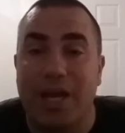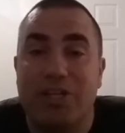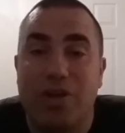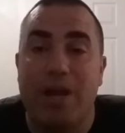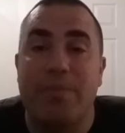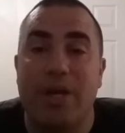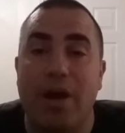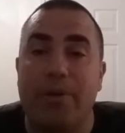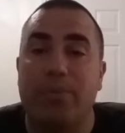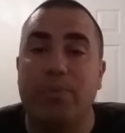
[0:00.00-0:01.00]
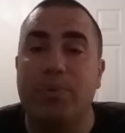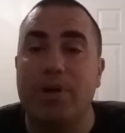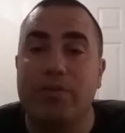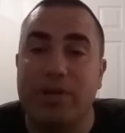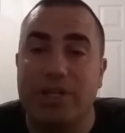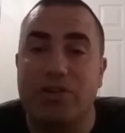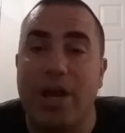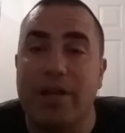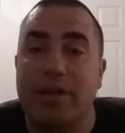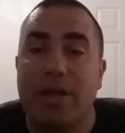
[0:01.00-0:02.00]
I try and be an honorable person. I
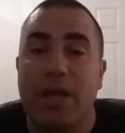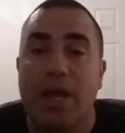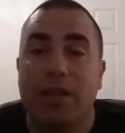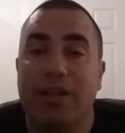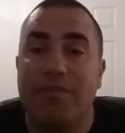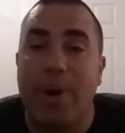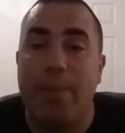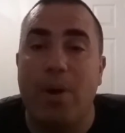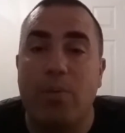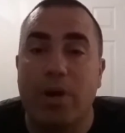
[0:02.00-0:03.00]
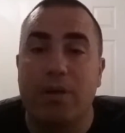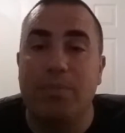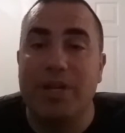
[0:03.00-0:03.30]
try to live by my word.